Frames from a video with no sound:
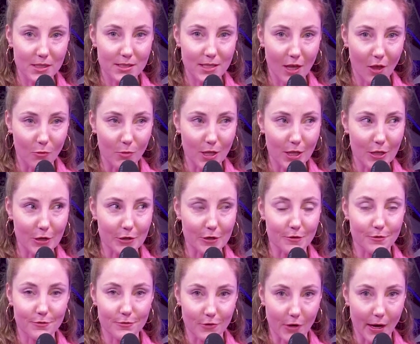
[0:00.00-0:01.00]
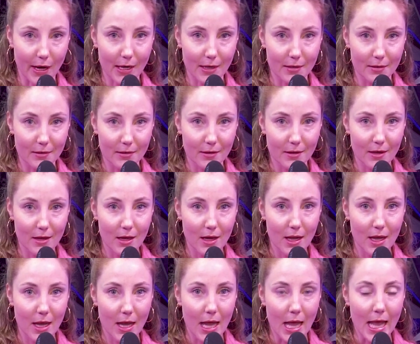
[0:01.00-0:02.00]
tell me they're afraid.
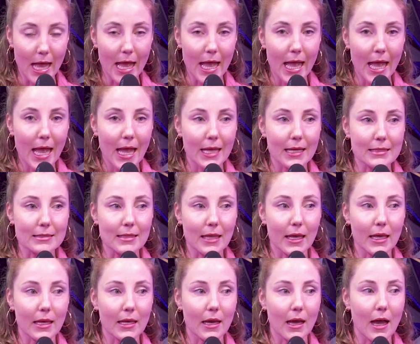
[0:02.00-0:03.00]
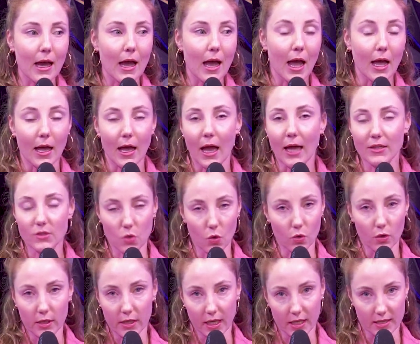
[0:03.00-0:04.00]
It's like, I
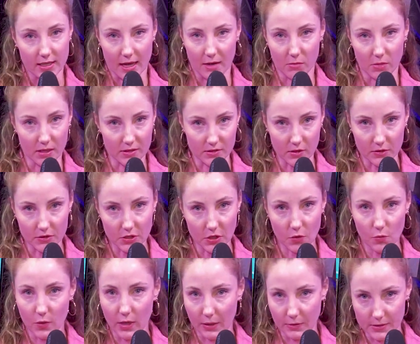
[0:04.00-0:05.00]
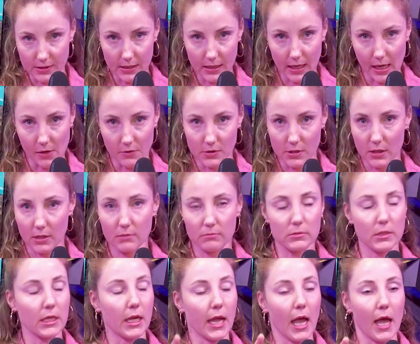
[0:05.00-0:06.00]
totally get that, because also when I was an accountant
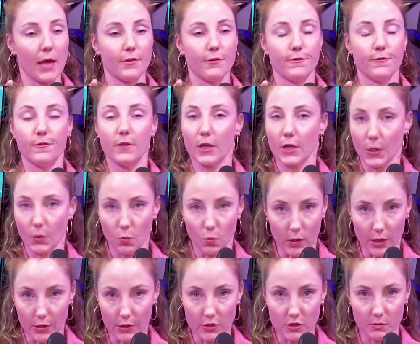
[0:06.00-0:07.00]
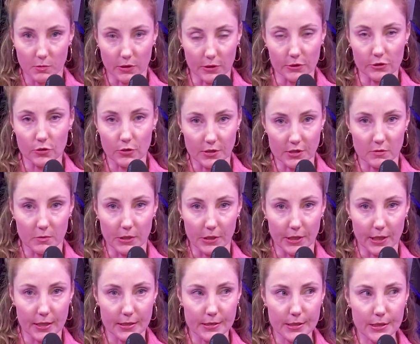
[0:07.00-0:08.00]
and I had very weird spiritual
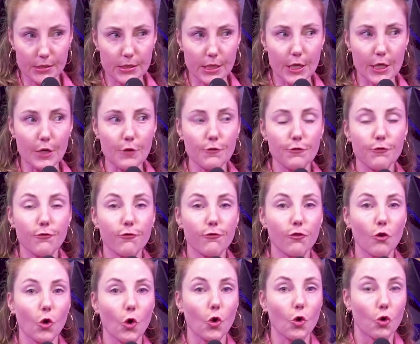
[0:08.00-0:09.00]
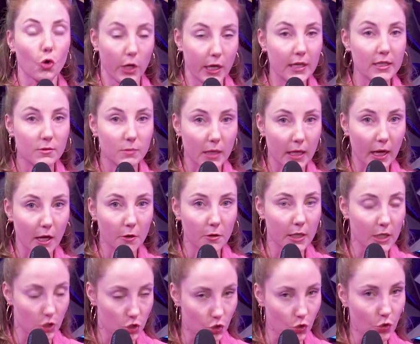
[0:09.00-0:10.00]
experiences, it freaked me out.
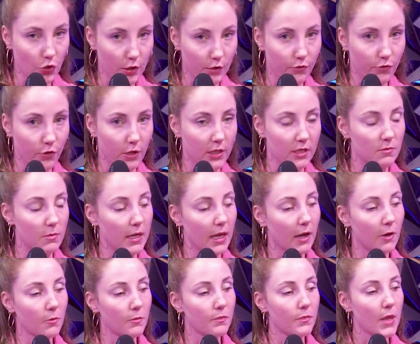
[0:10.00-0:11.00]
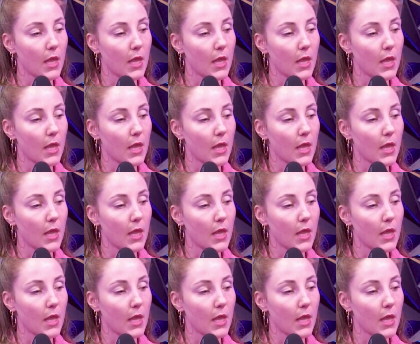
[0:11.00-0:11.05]
It truly freaked me out.